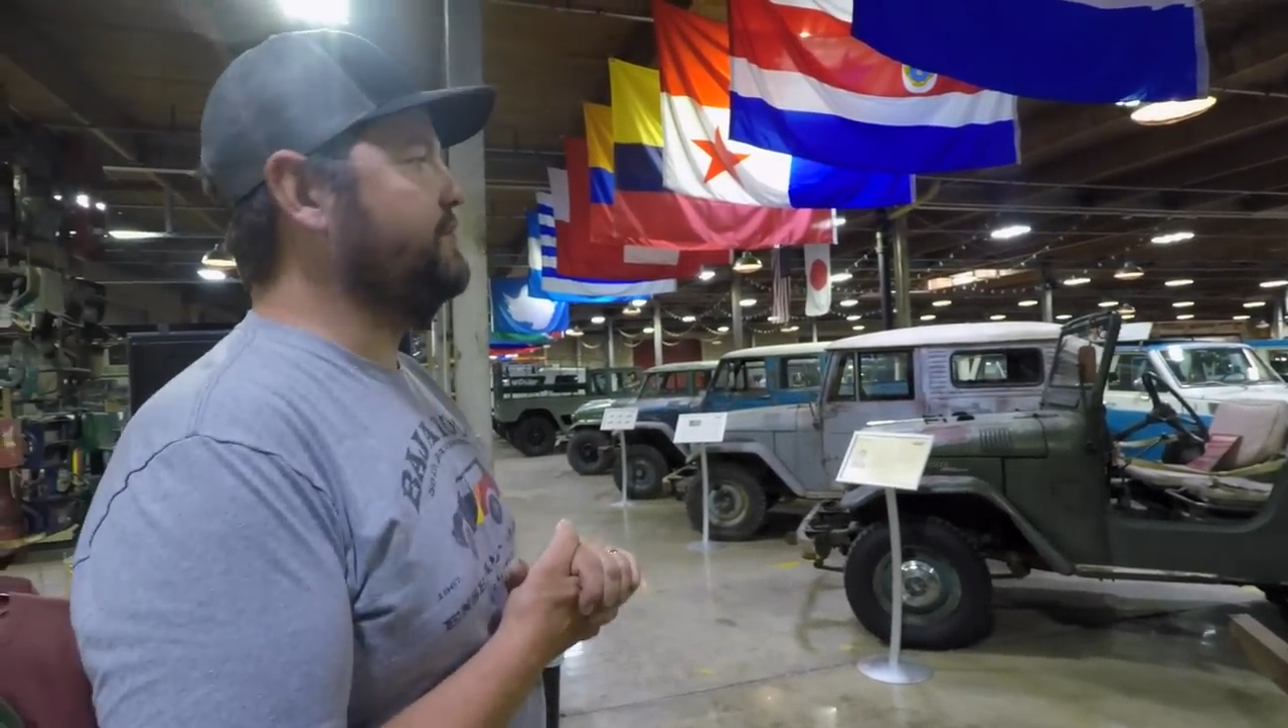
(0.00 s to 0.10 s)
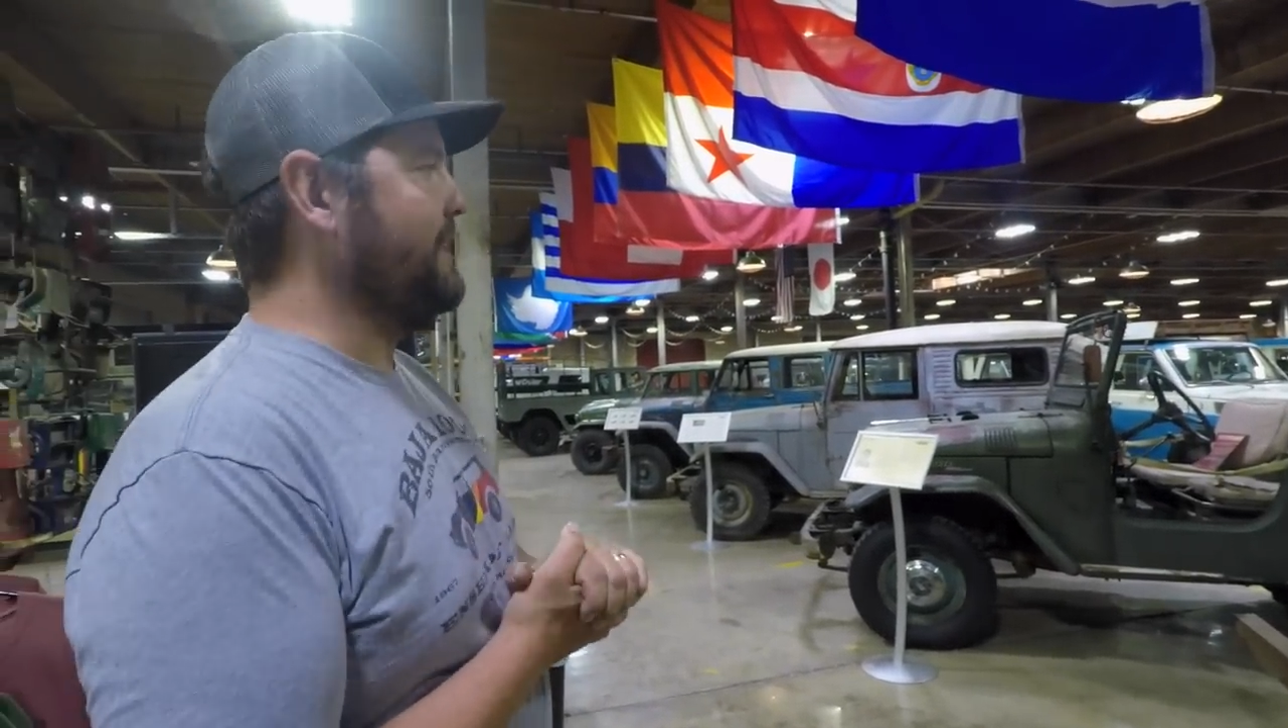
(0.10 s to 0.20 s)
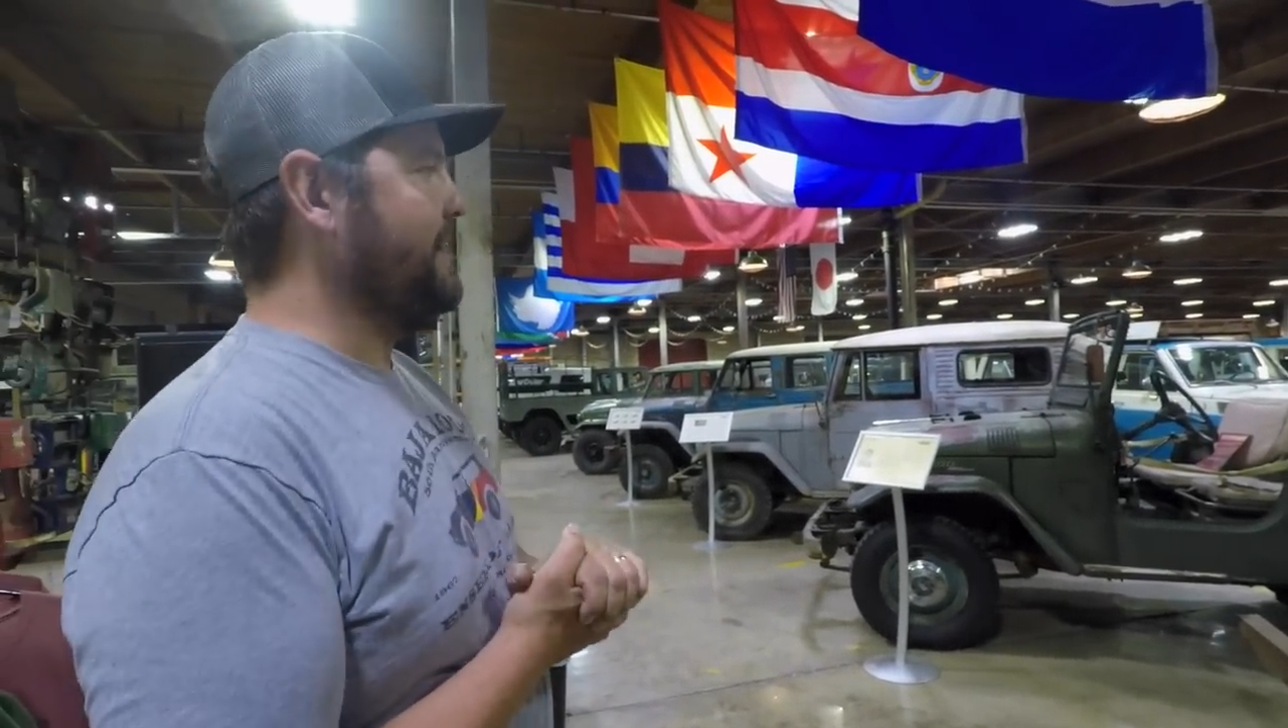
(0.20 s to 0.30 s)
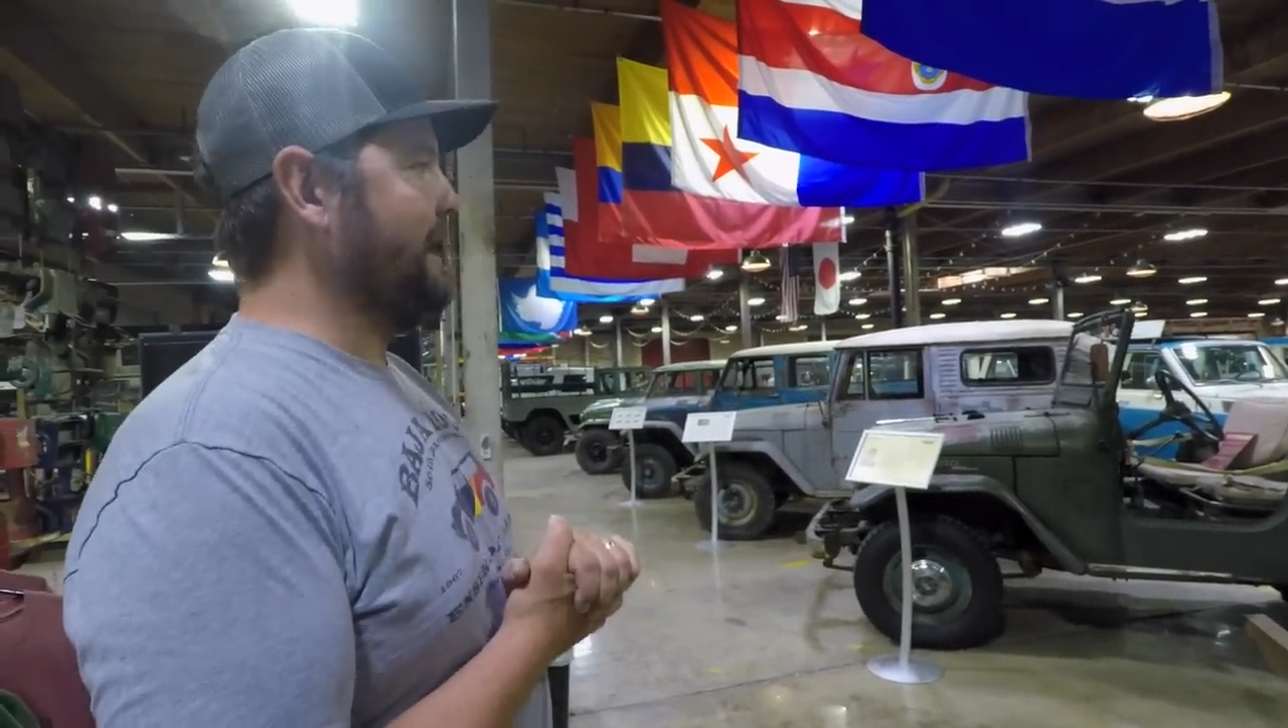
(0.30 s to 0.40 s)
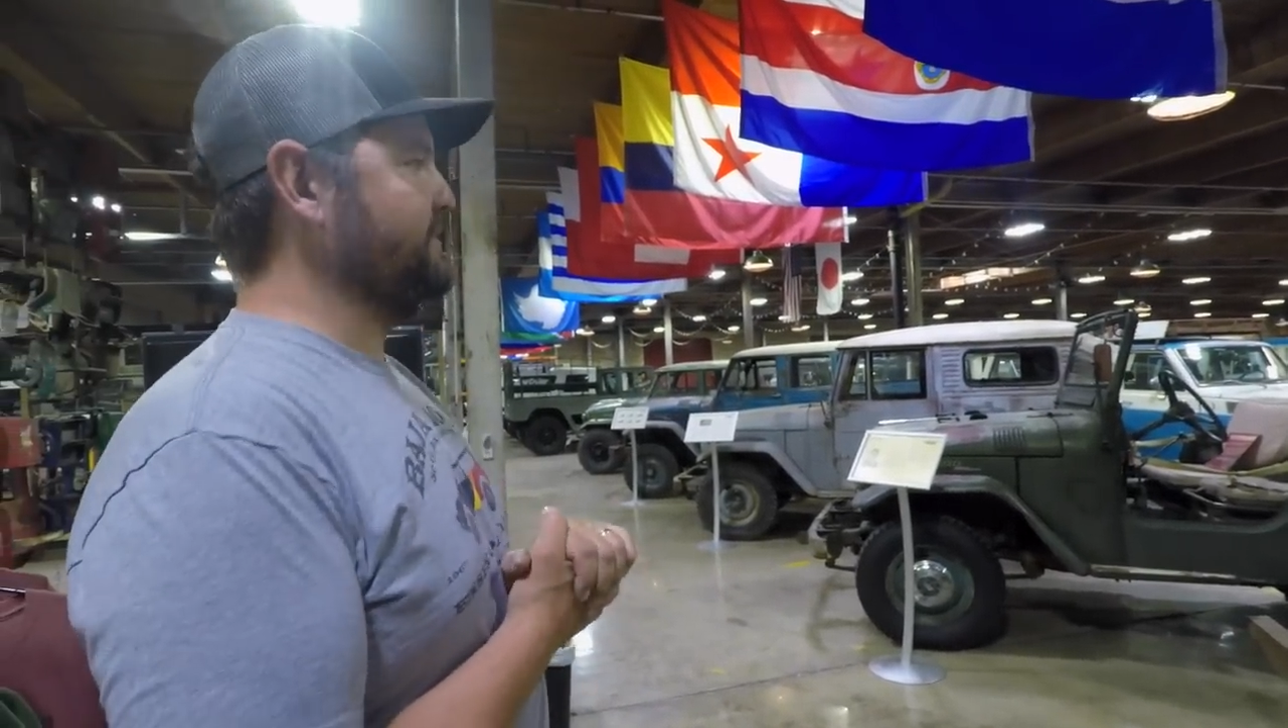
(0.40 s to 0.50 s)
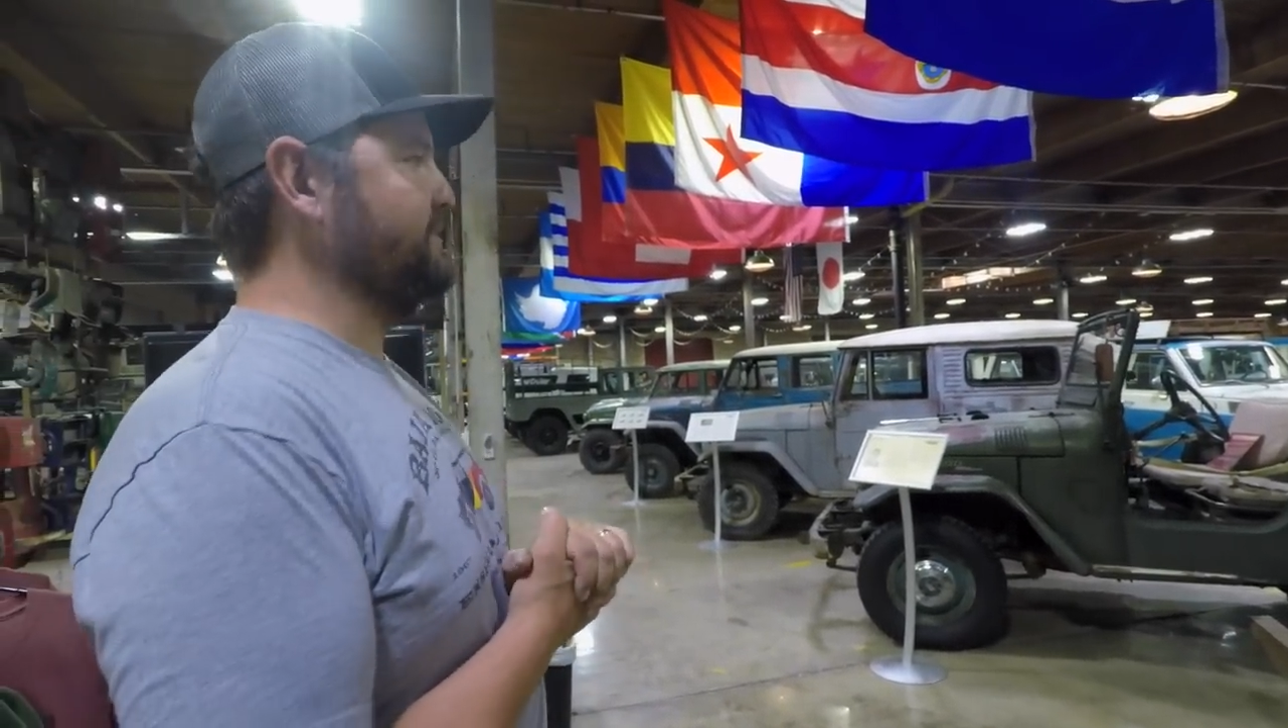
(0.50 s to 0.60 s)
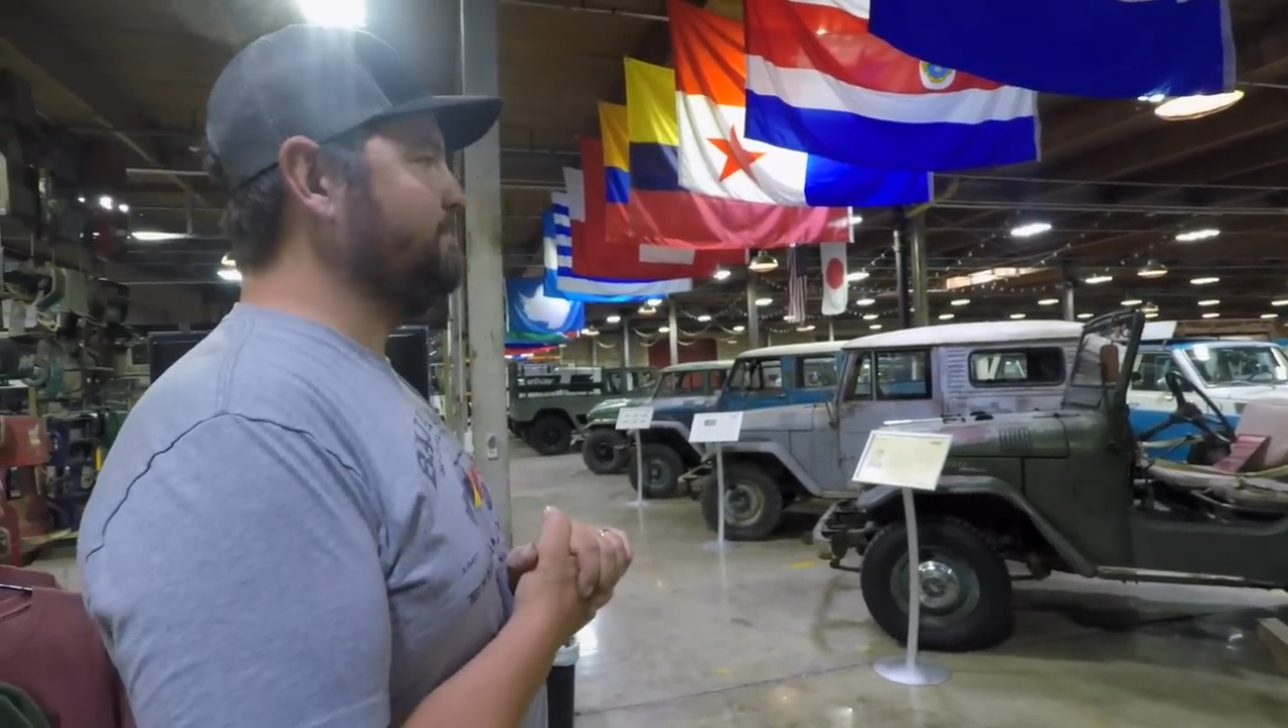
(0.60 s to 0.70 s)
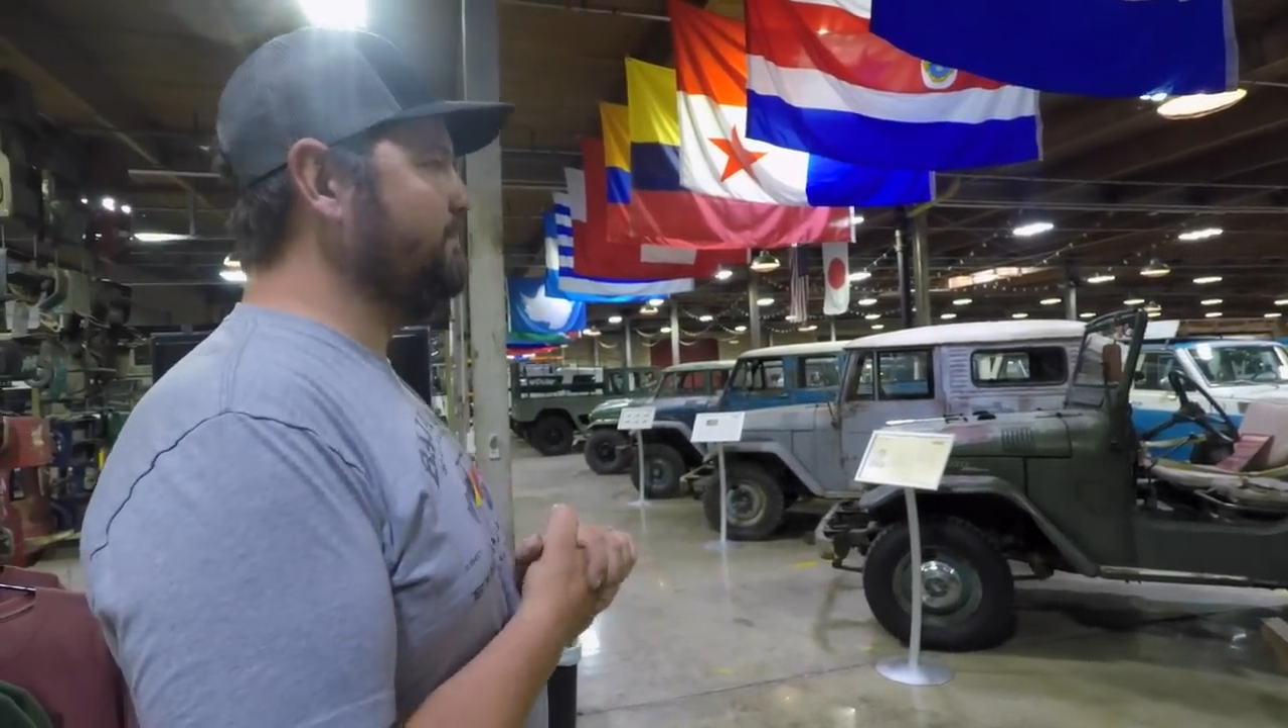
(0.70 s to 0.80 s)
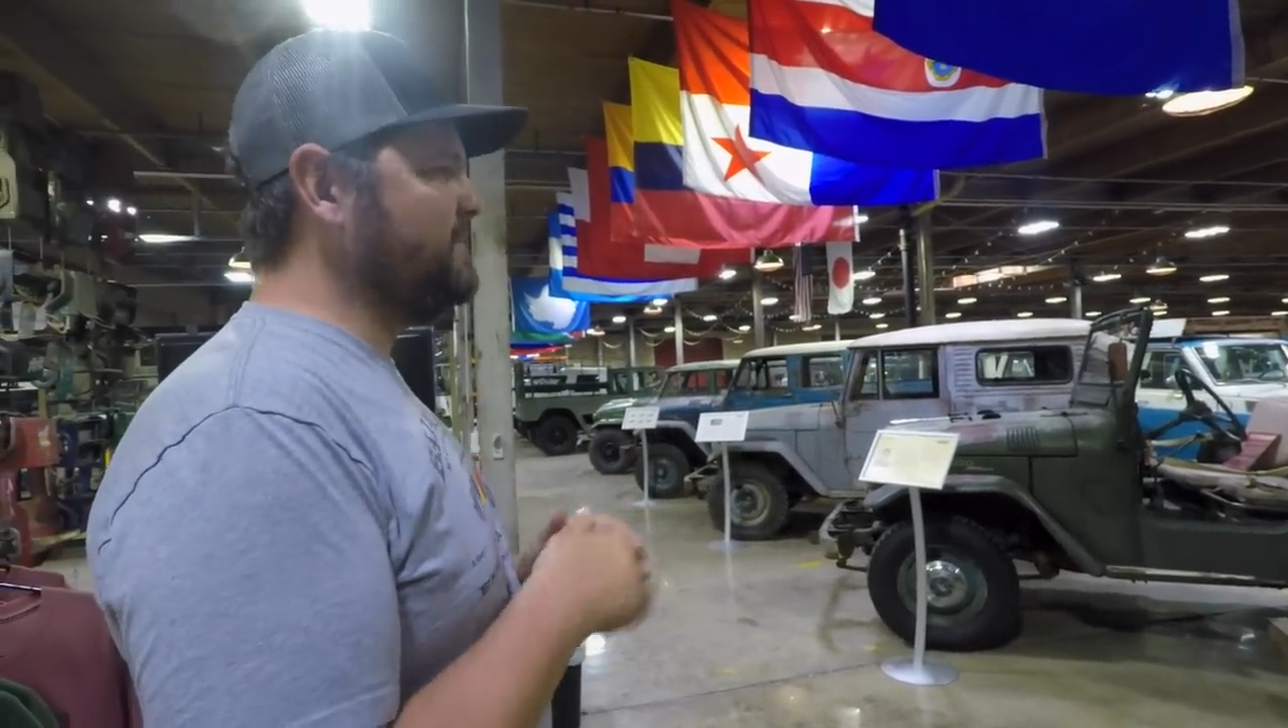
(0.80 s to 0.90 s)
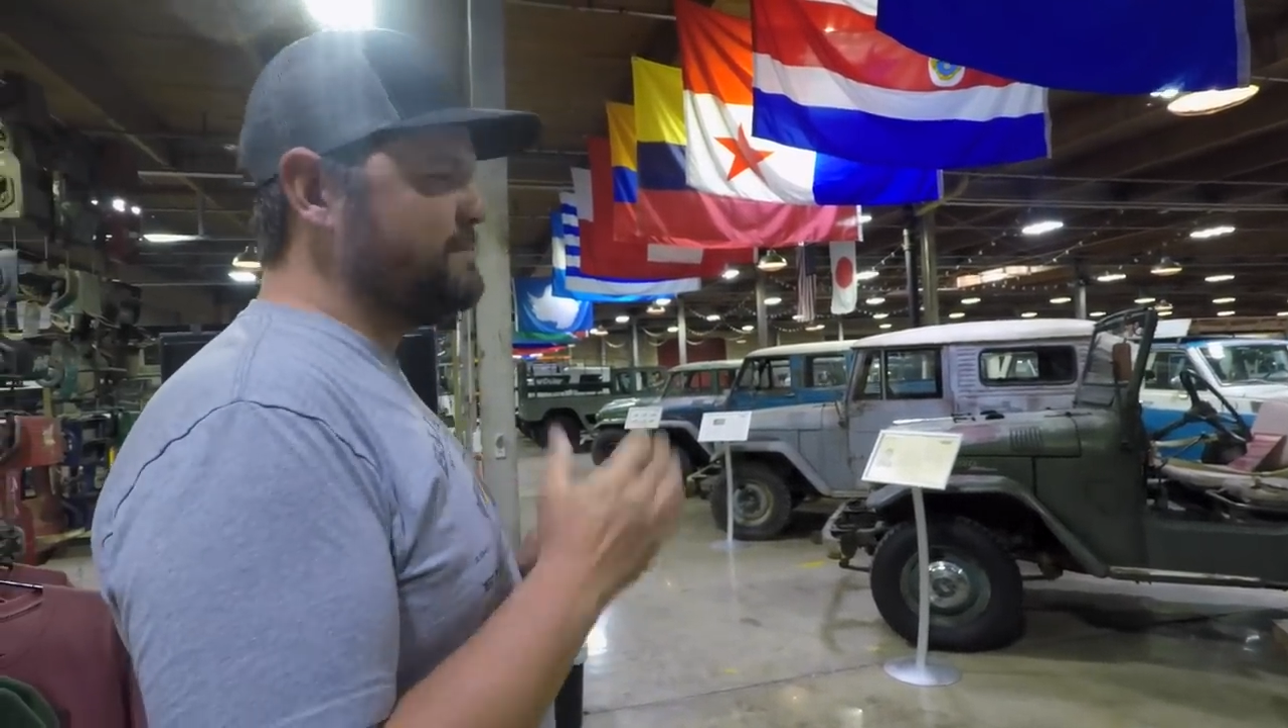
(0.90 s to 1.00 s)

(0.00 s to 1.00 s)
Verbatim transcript: right now is just